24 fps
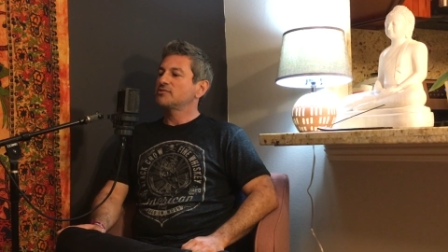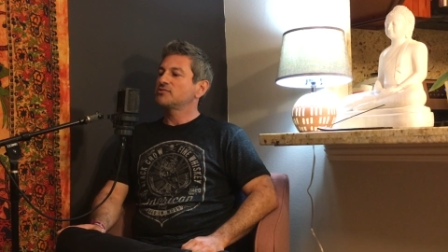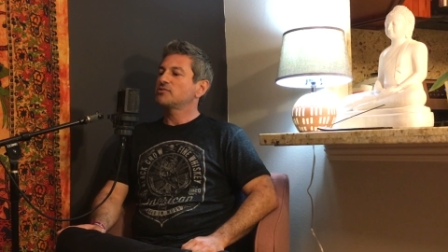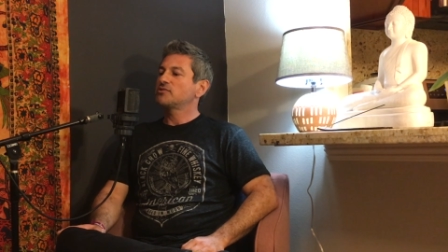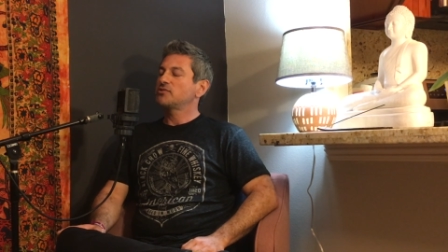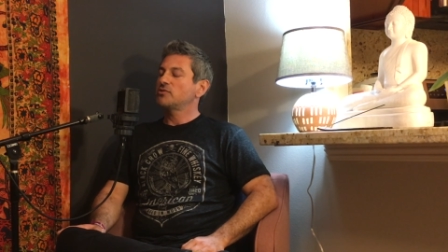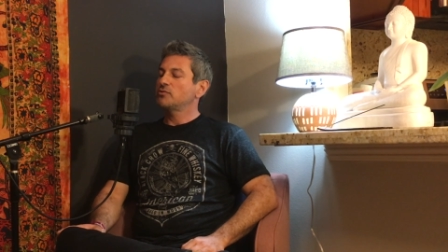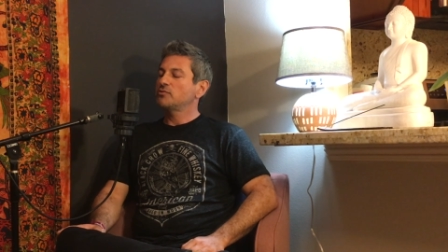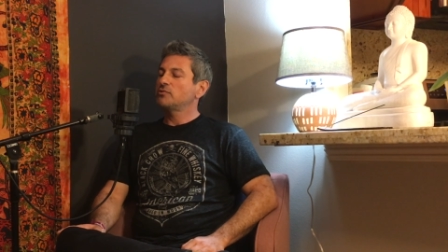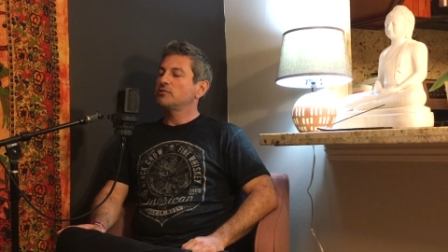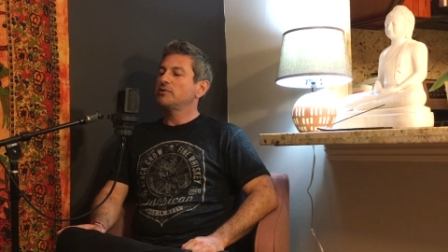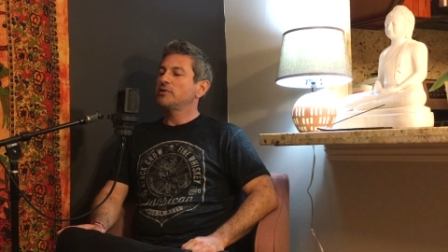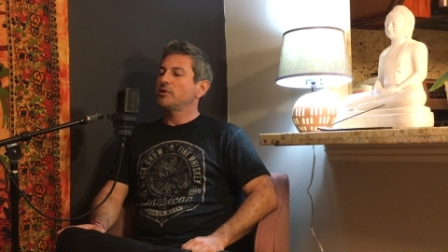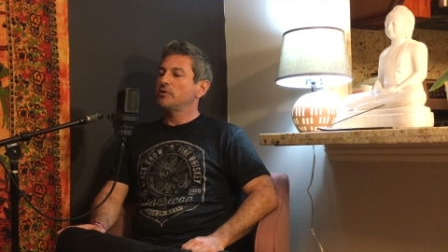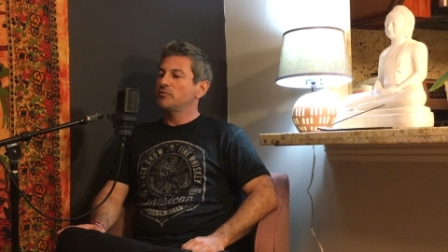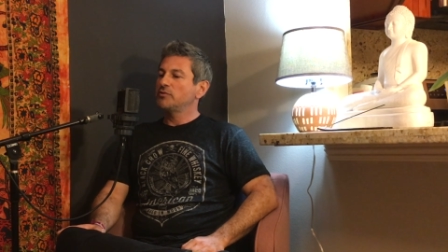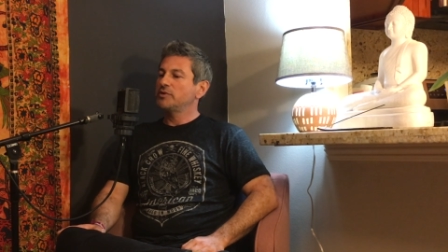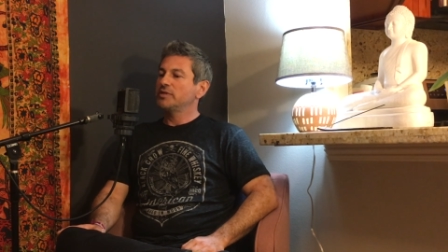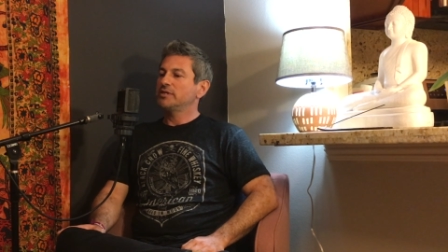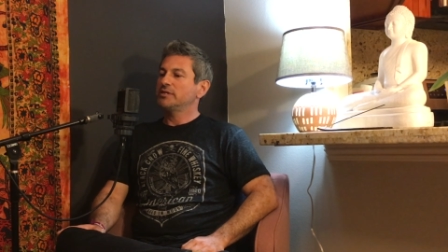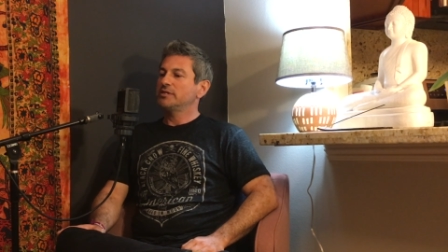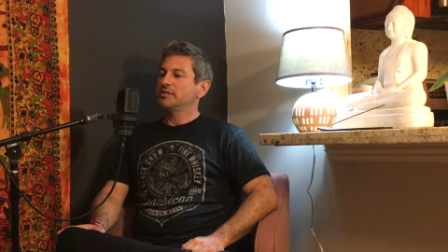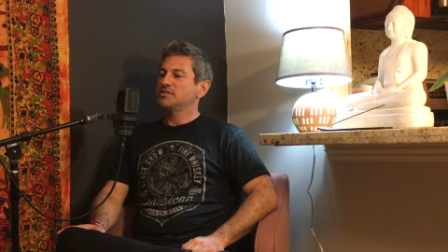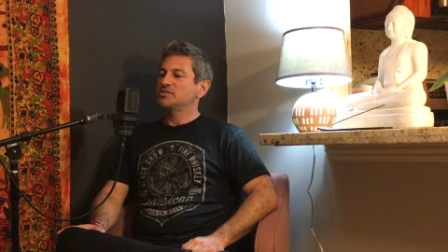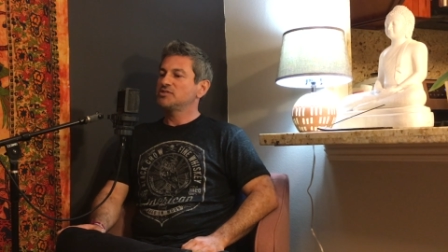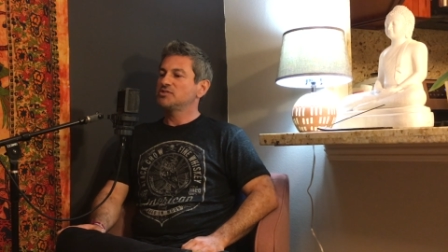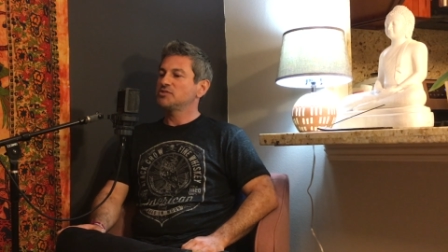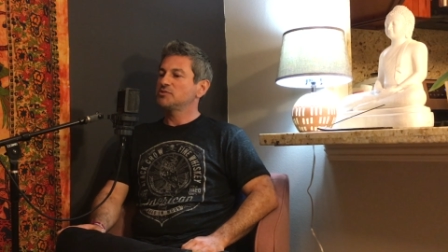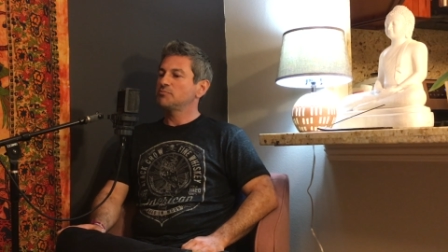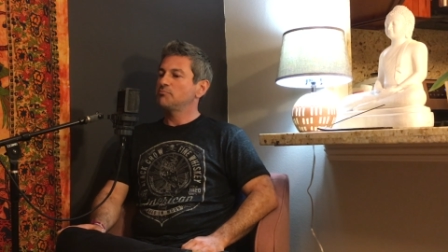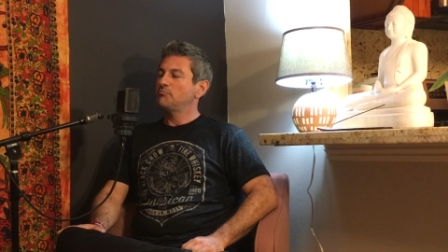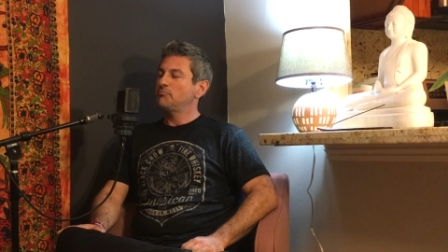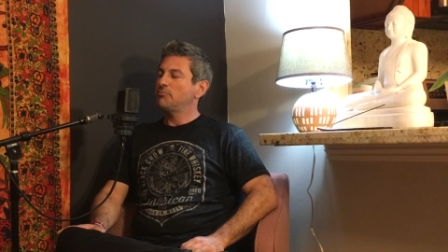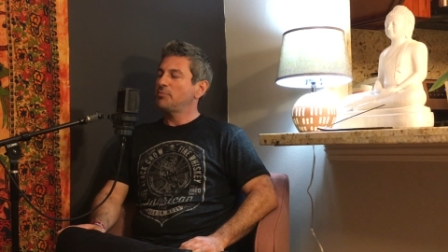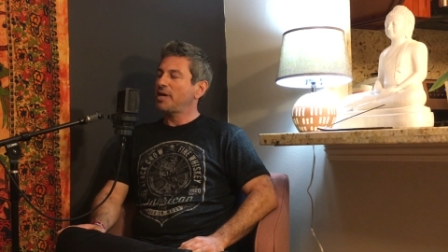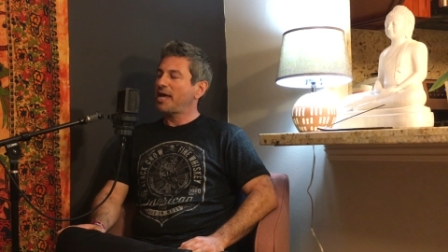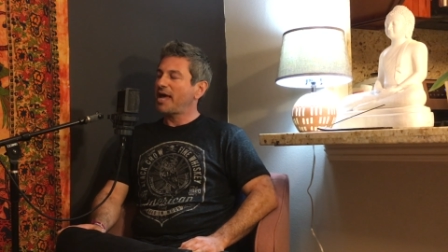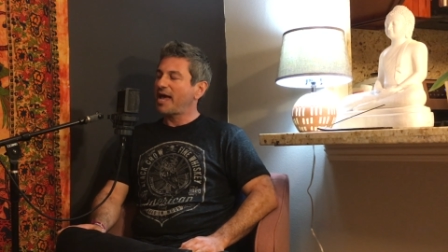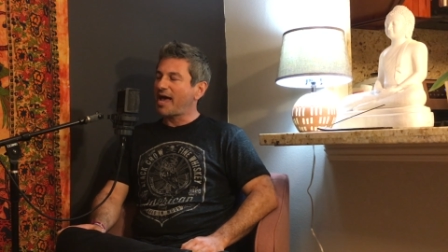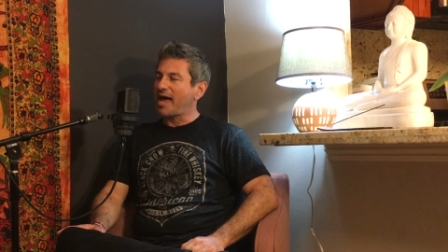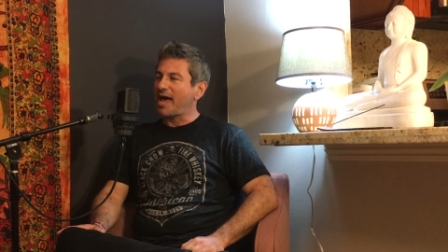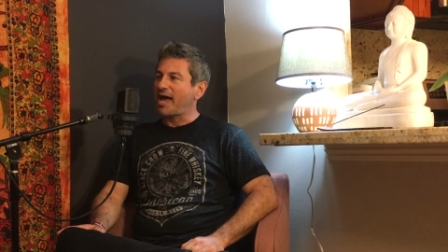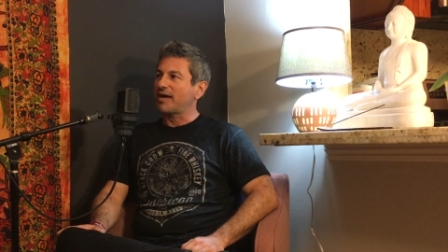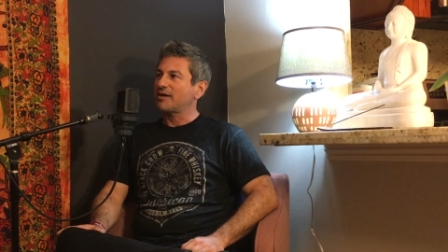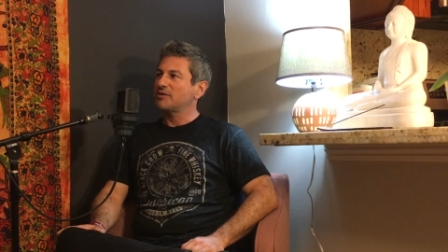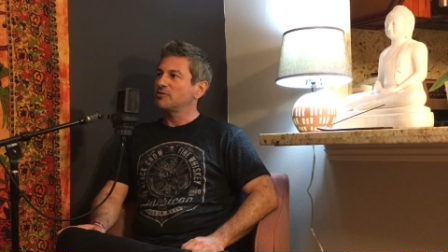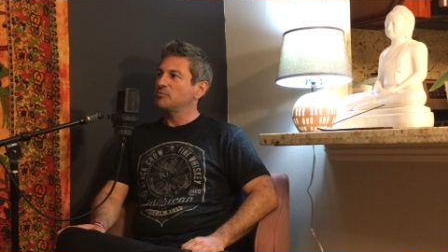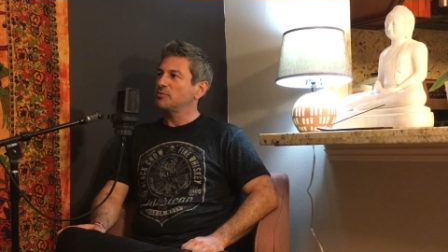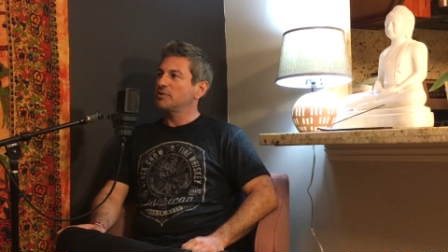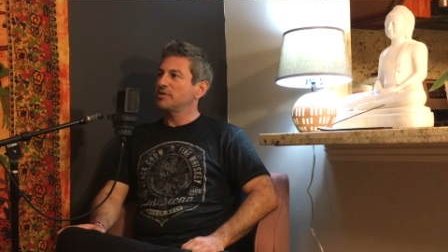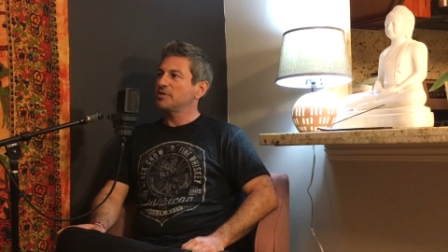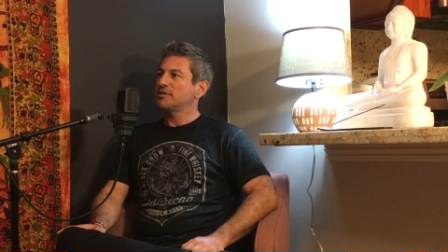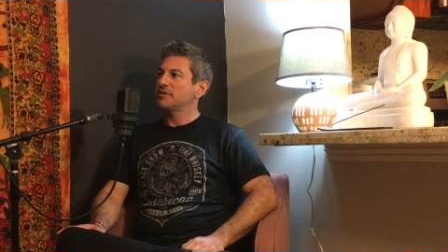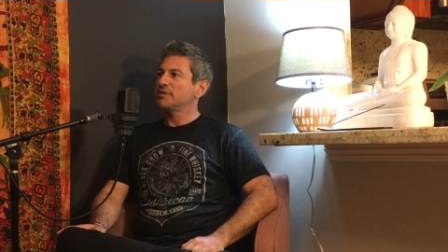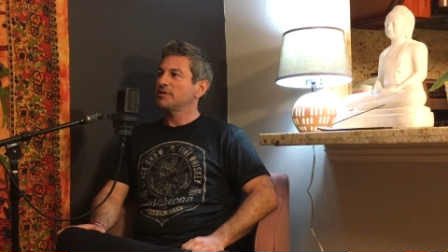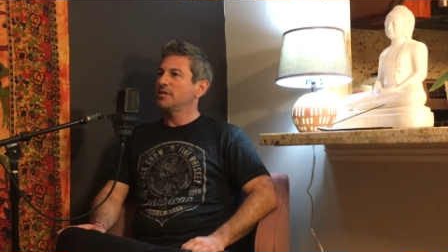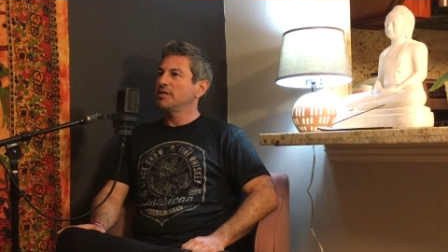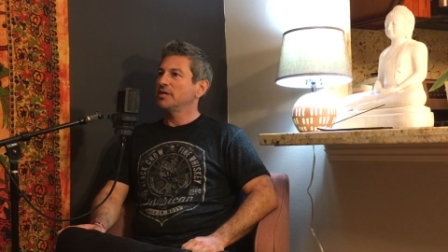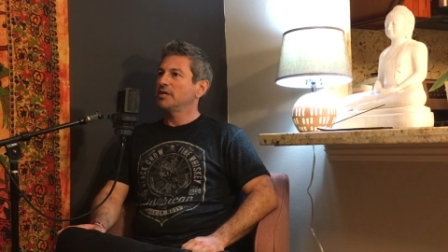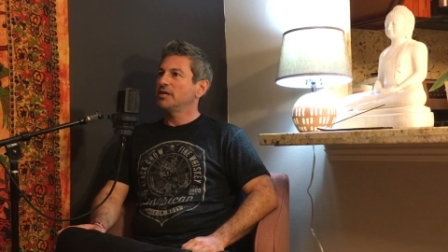is so loaded. It's just packed with